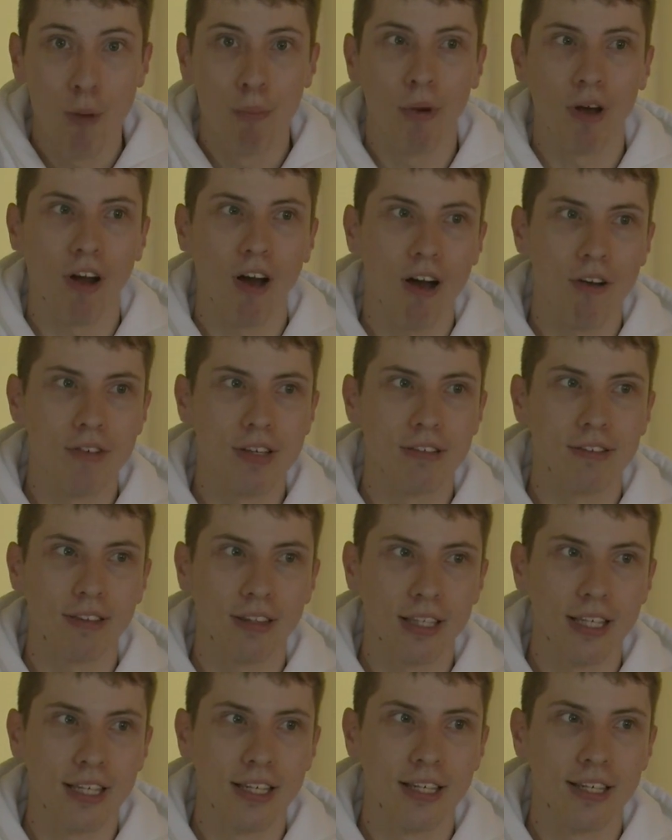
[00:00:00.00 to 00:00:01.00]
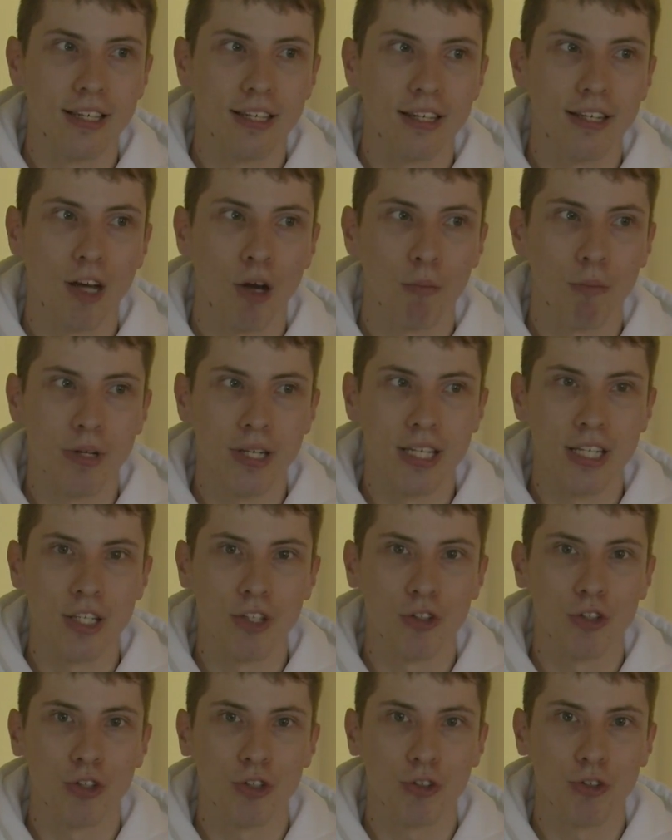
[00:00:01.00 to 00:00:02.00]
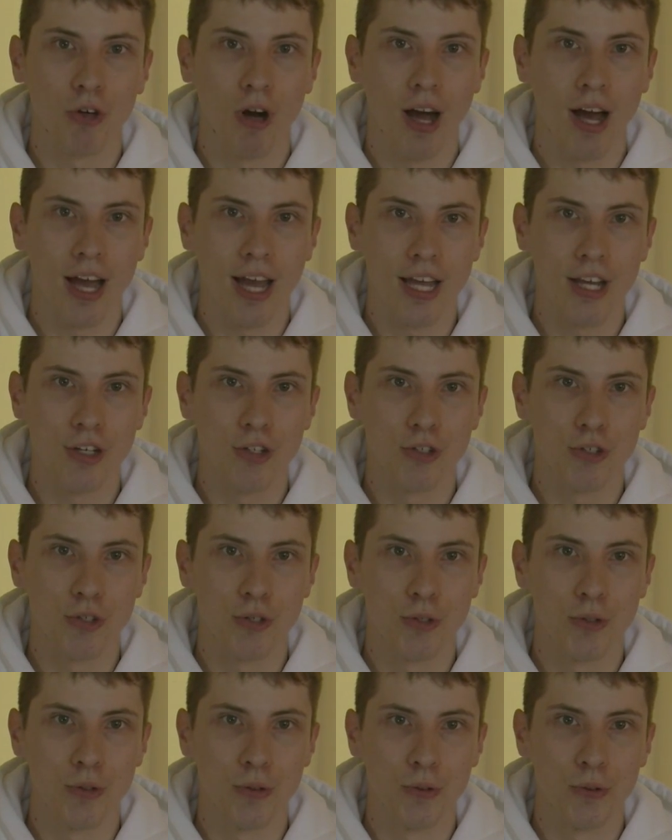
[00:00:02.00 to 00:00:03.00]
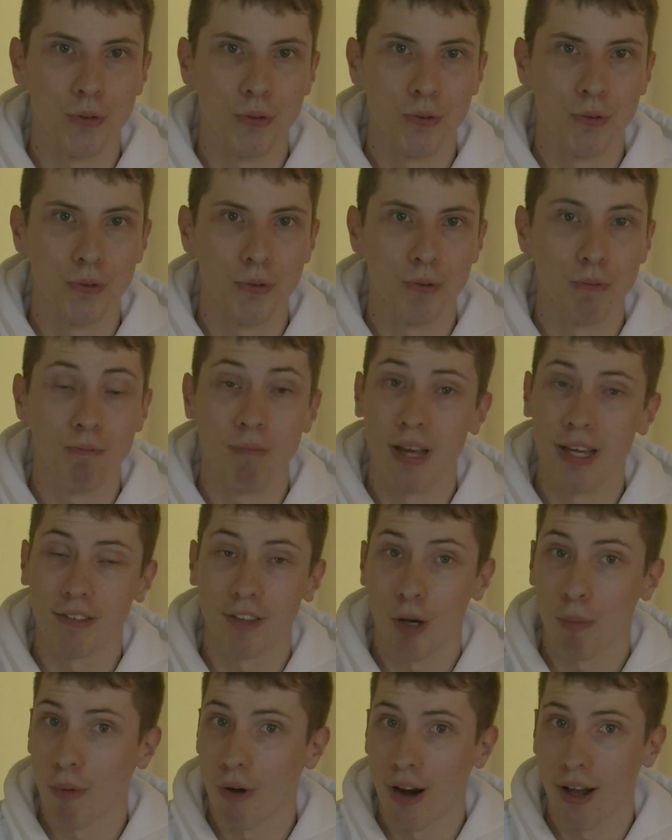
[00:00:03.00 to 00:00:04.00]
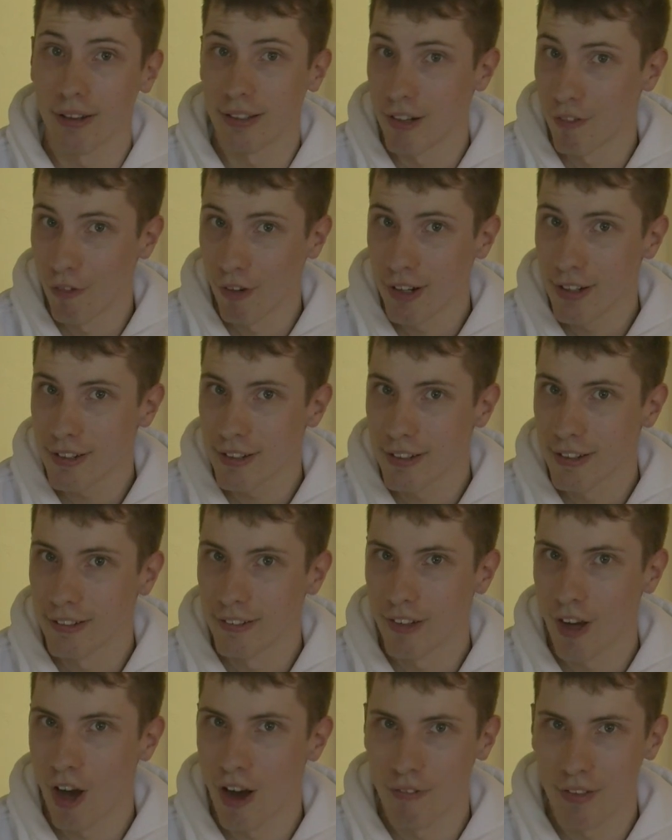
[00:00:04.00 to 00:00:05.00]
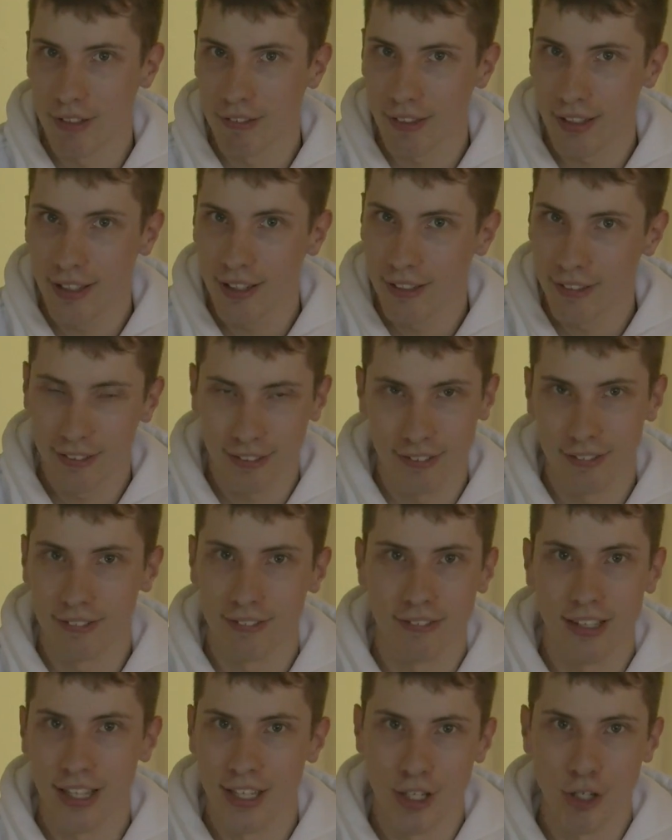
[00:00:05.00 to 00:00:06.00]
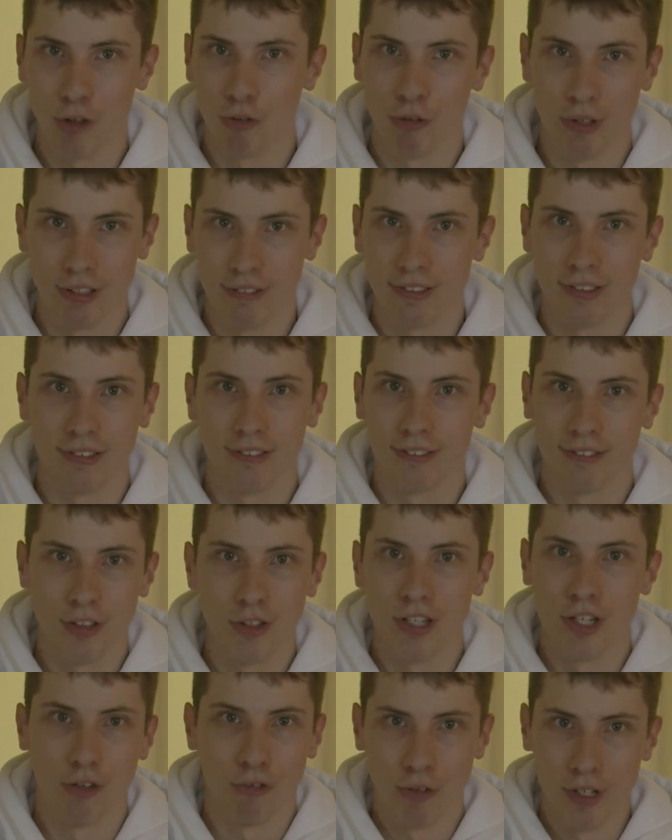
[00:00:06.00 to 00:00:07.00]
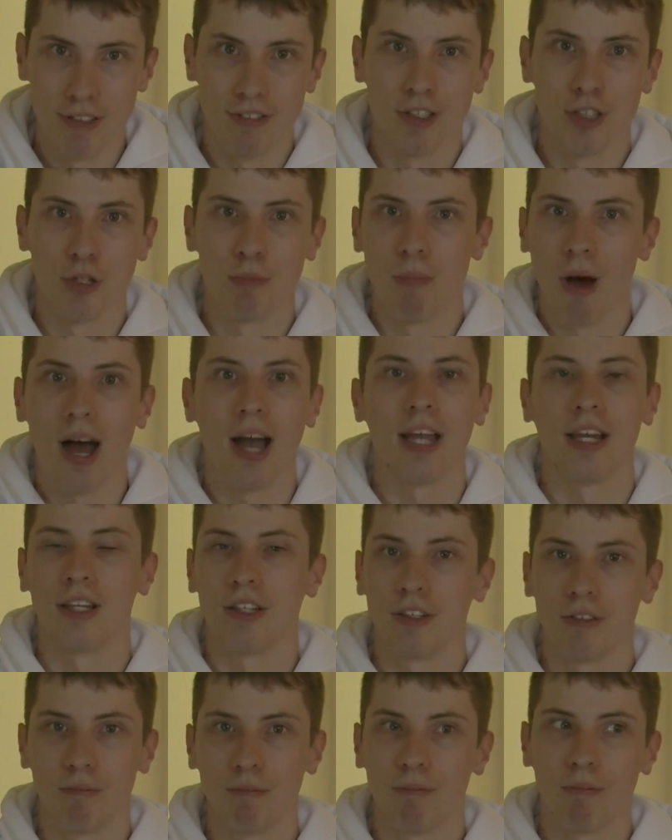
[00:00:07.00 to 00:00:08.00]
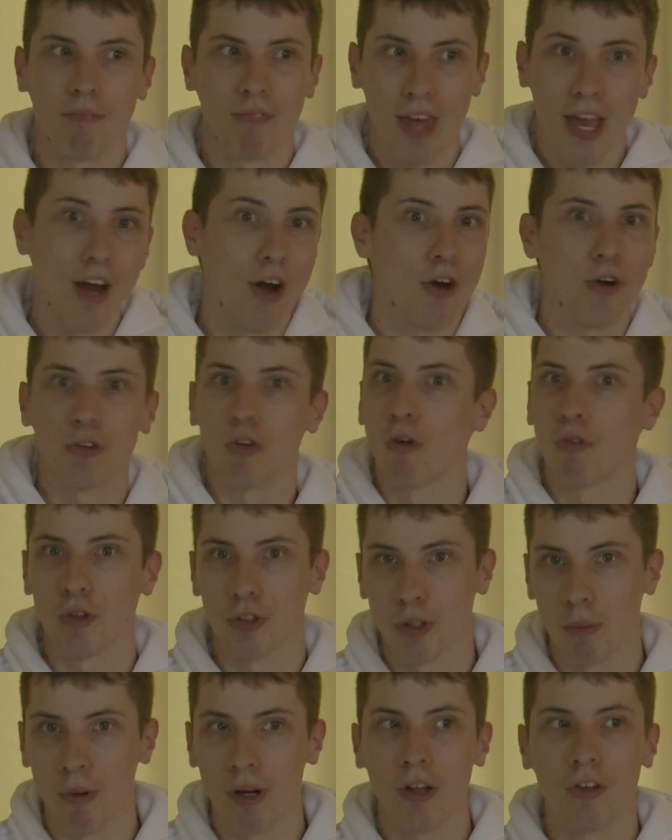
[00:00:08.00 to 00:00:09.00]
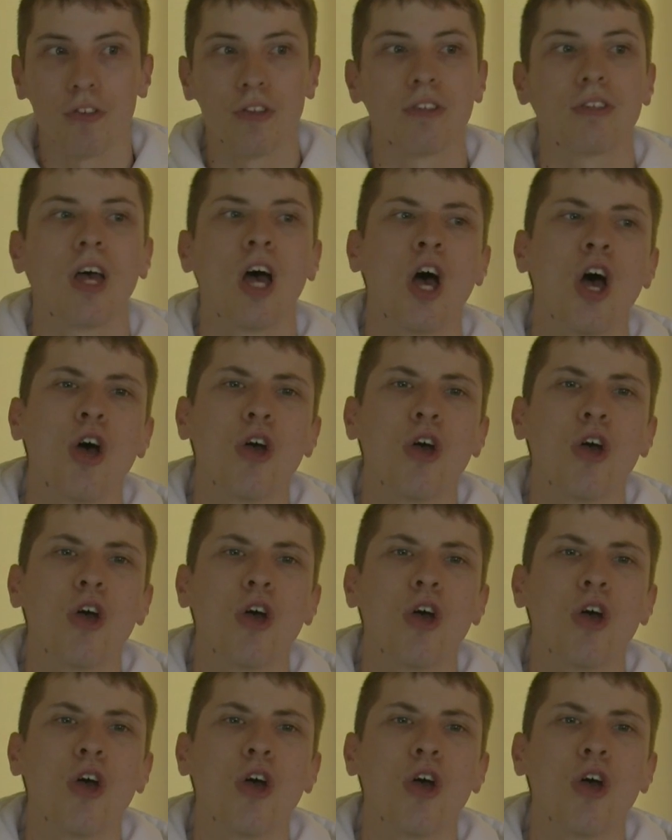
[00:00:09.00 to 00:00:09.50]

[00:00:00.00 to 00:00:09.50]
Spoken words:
But obviously, companies try to make their product different, obviously, because they need a reason. You need a reason to buy theirs over someone else's.